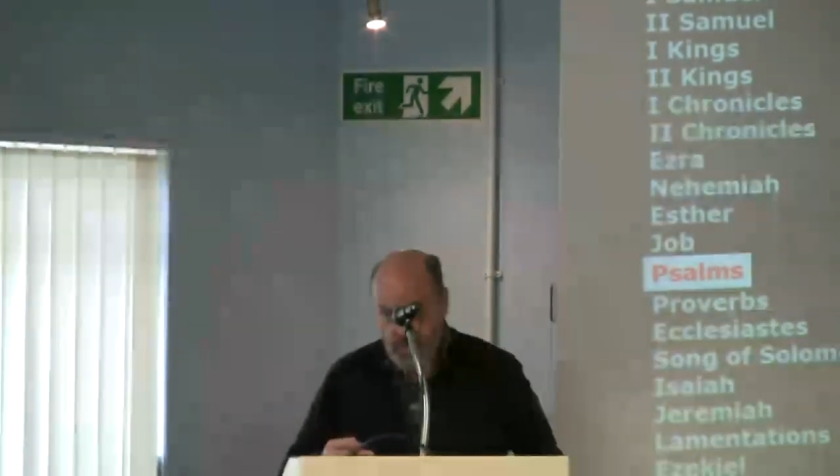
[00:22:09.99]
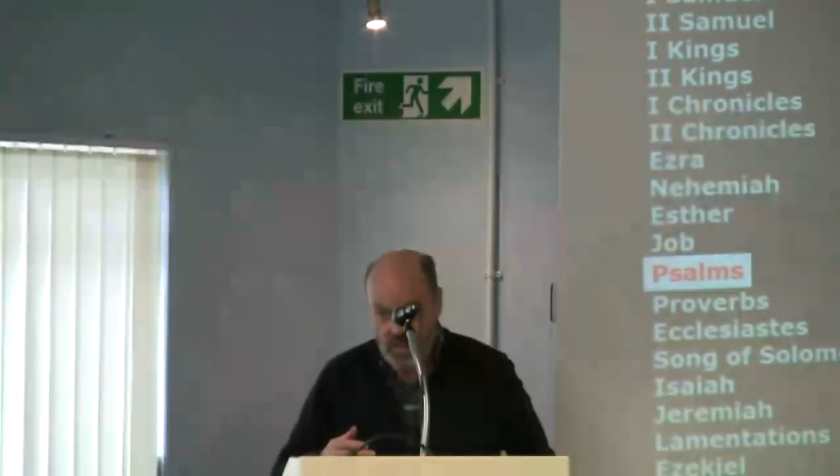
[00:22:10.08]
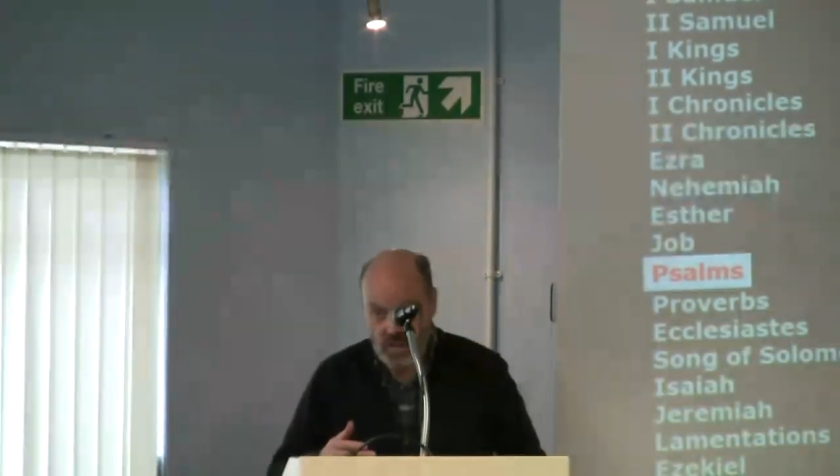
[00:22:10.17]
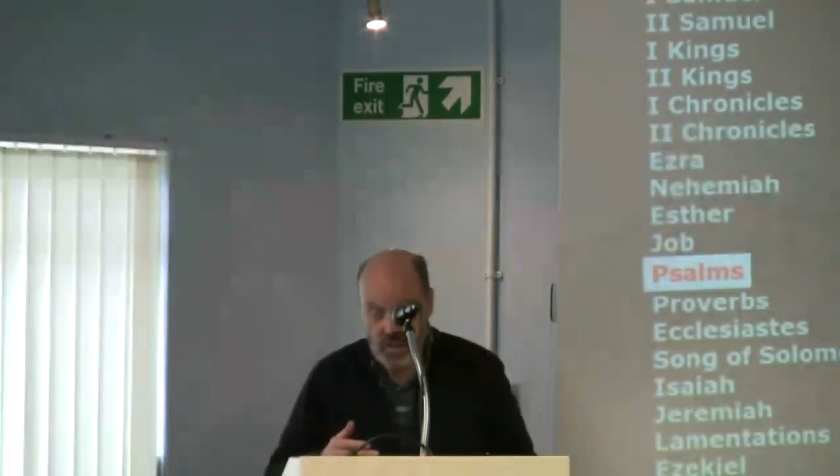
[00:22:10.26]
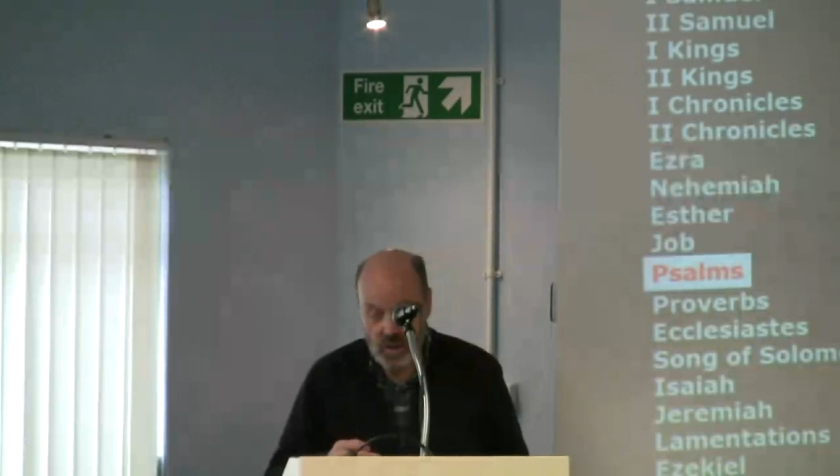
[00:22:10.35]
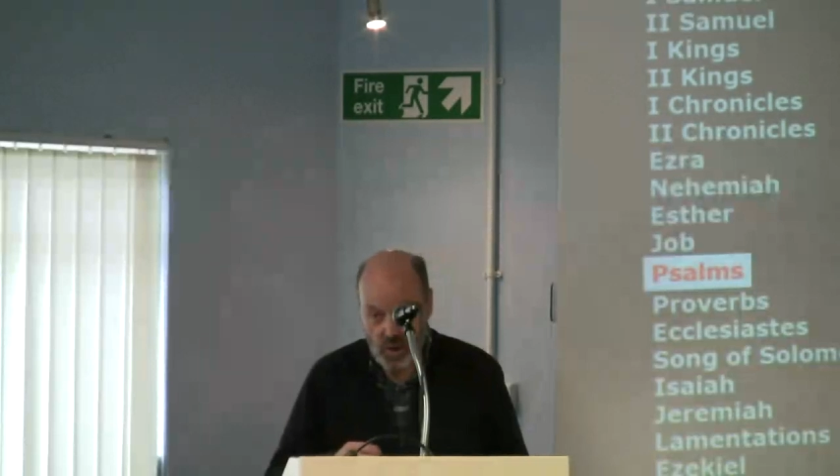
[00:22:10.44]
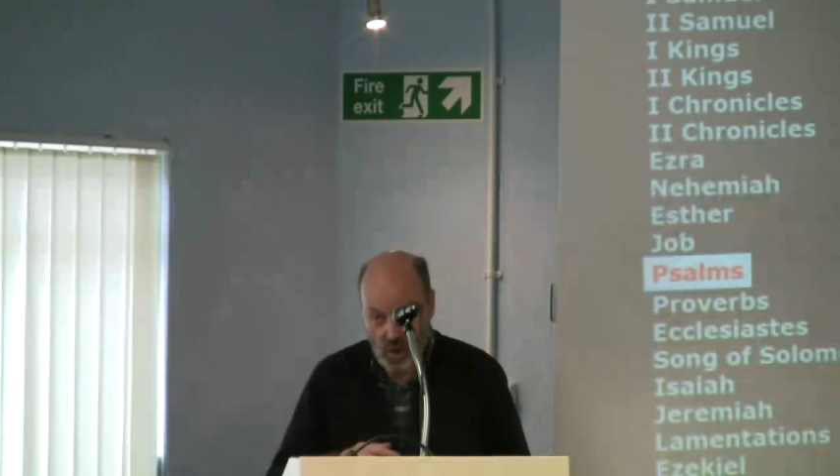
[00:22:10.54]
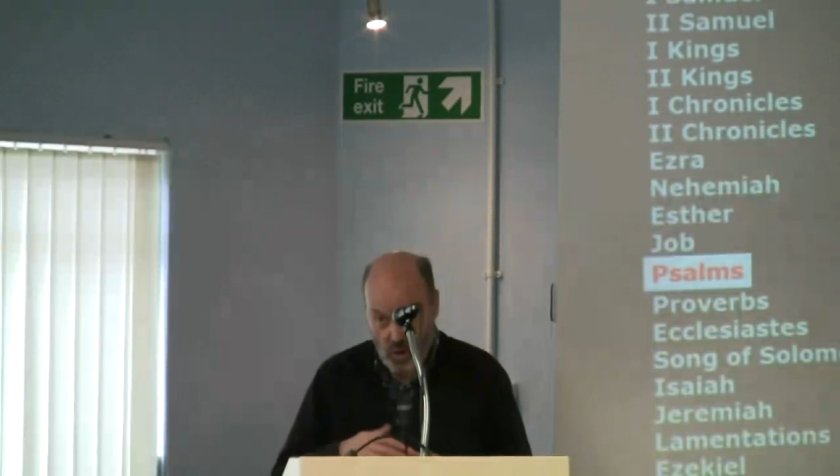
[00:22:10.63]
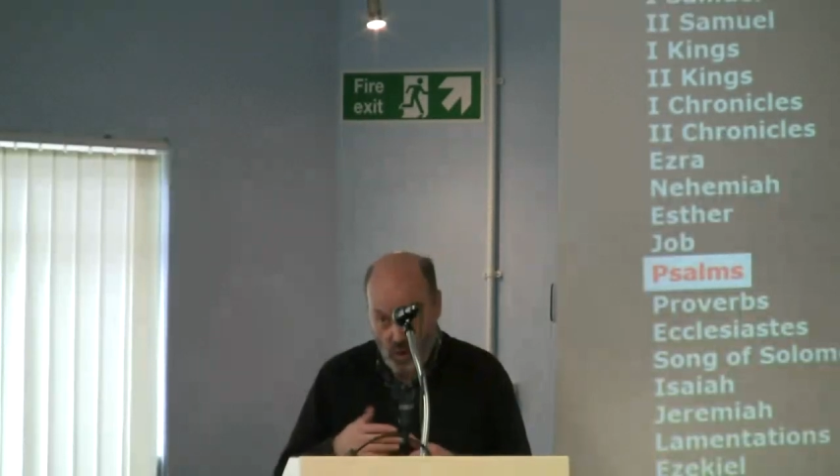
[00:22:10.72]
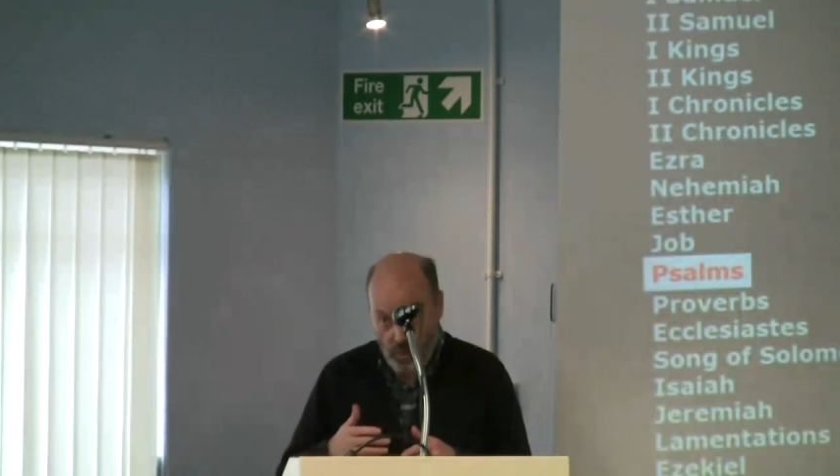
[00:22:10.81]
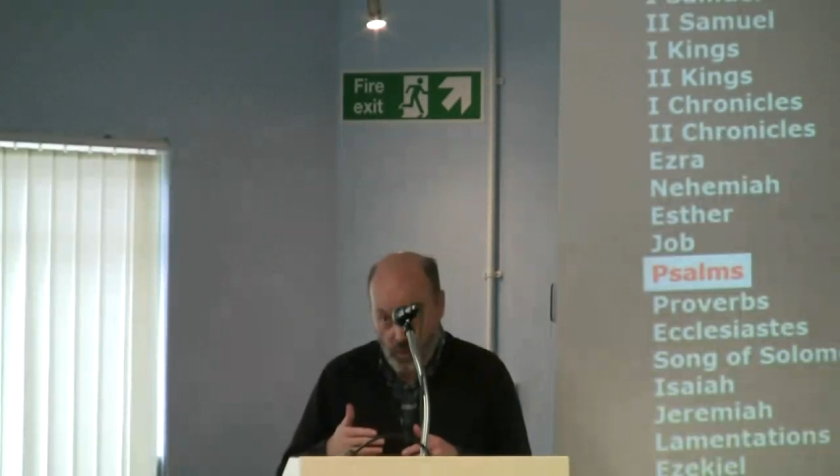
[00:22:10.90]
means to
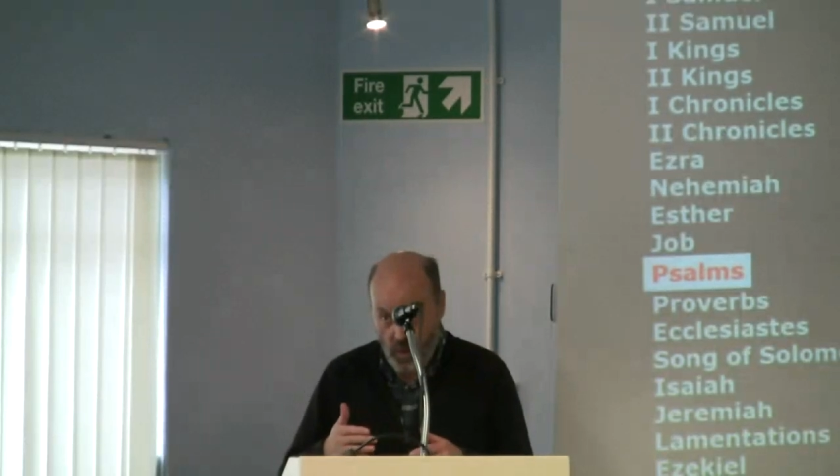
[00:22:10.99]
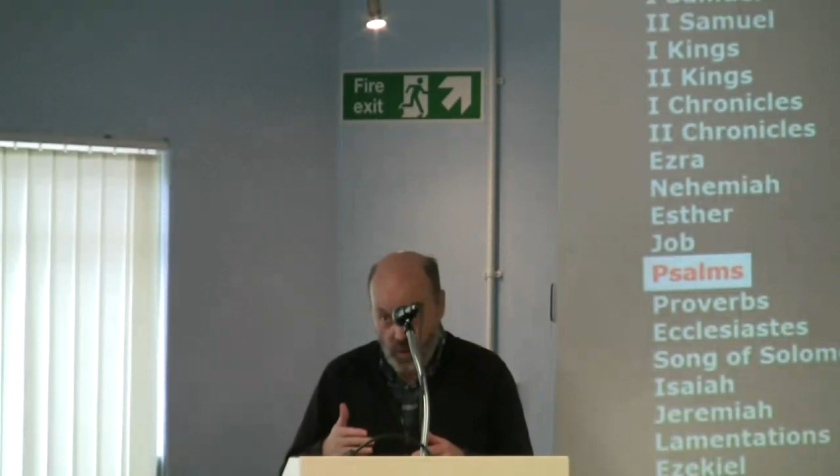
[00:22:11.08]
join up,